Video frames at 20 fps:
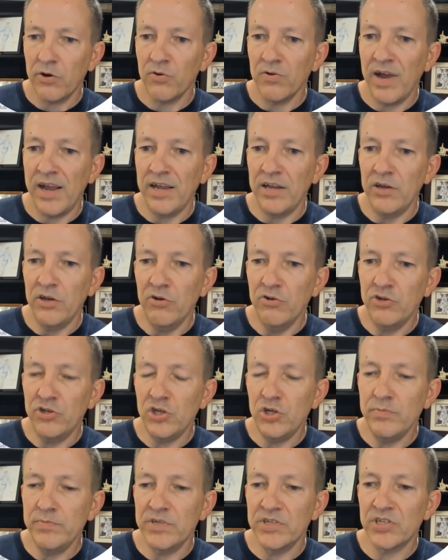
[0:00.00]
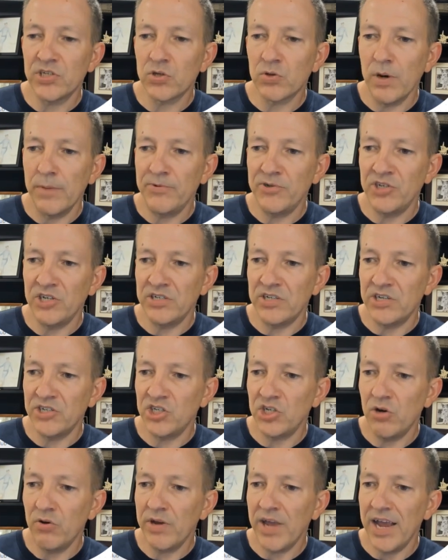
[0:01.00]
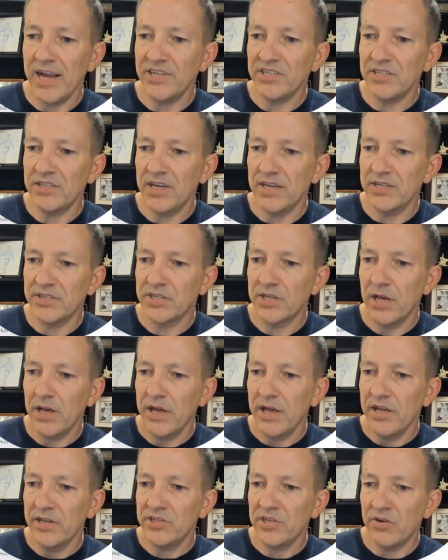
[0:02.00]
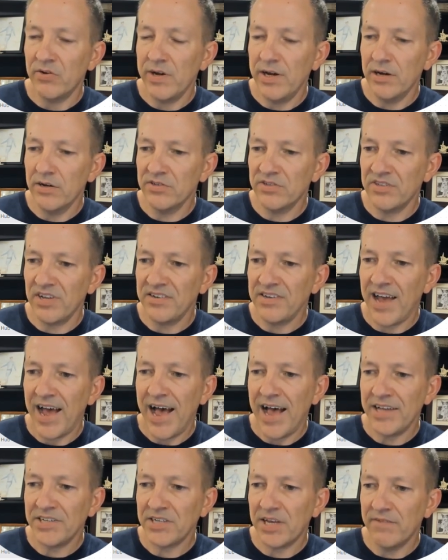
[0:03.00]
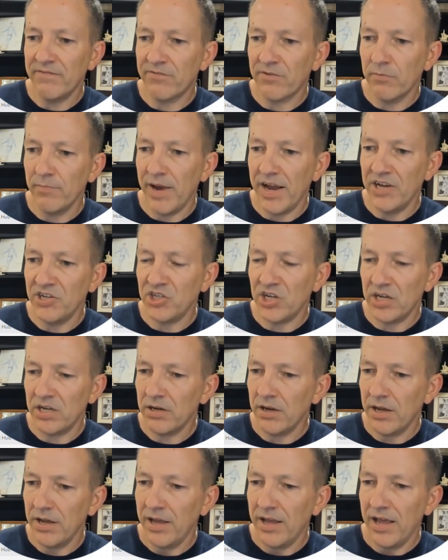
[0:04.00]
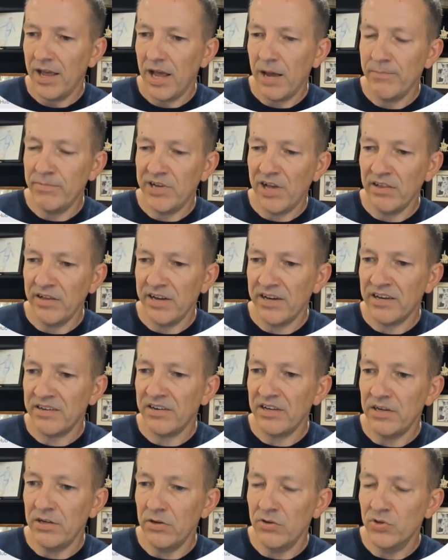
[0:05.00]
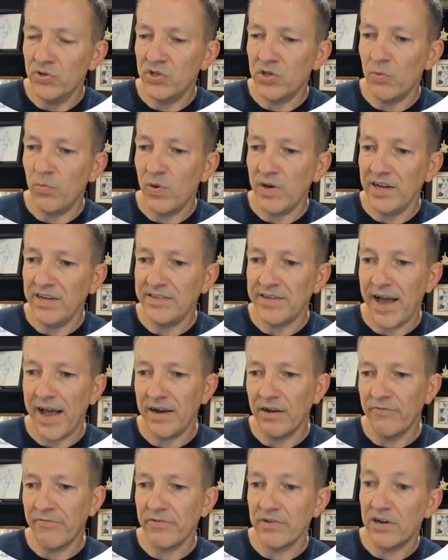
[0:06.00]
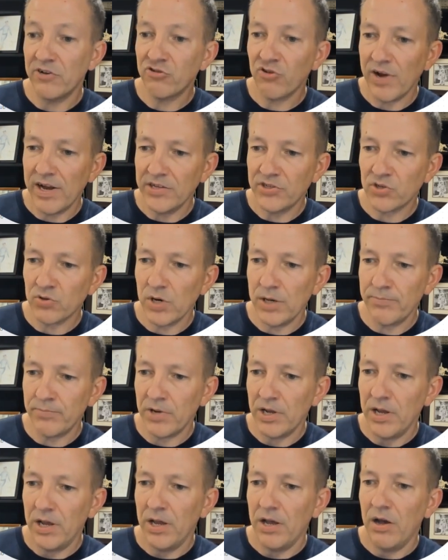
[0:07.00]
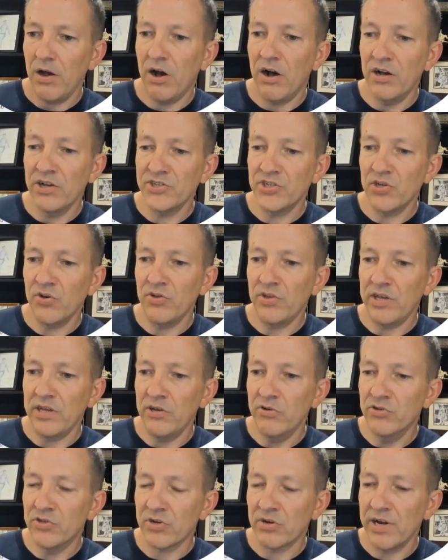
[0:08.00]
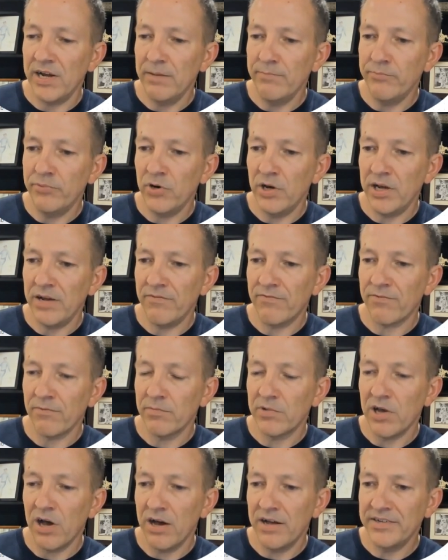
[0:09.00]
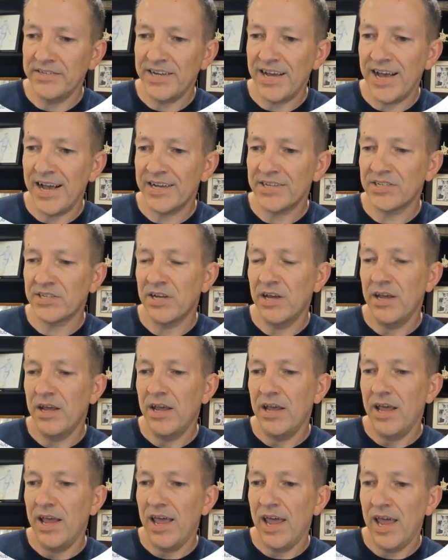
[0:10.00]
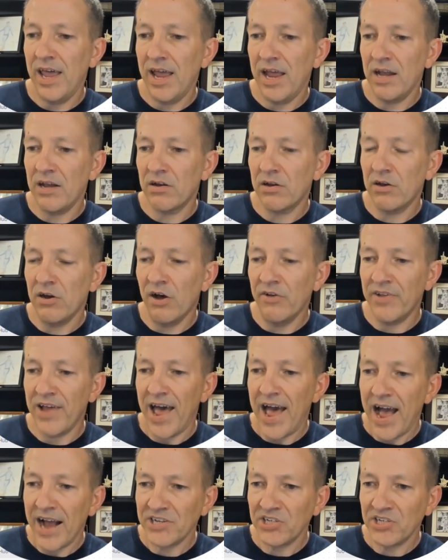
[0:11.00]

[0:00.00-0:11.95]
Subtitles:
create YouTube description to showcase this. So here's the task information. I'm telling it to use the winning title for the transcript, also the user input from context and call to